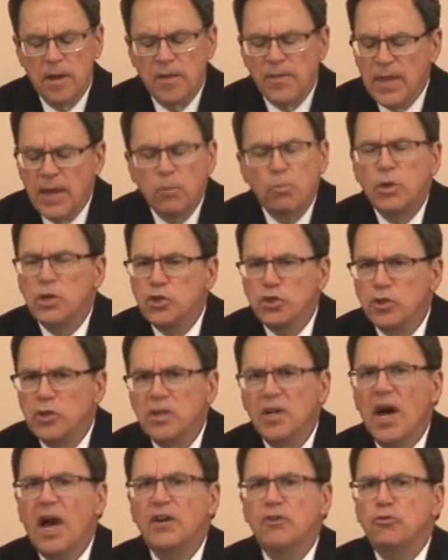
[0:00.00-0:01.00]
then we should
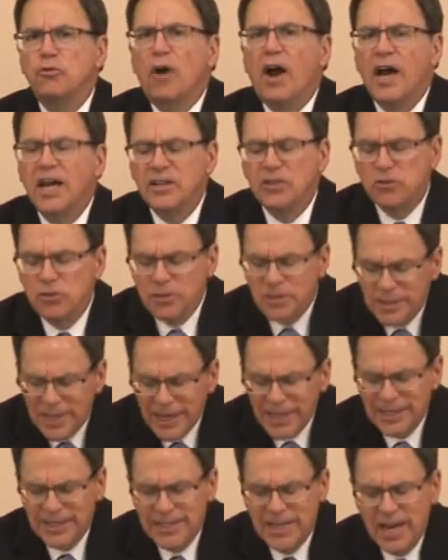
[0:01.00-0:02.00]
not try to
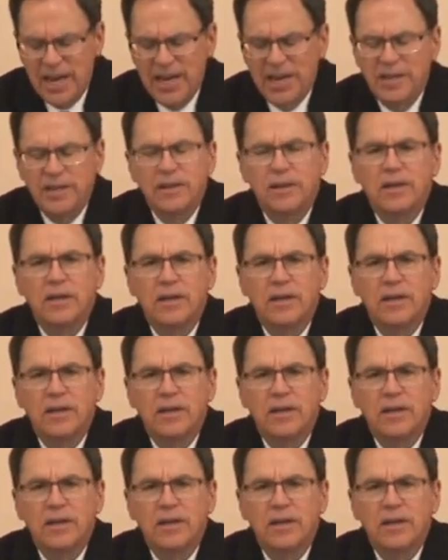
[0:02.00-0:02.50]
dictate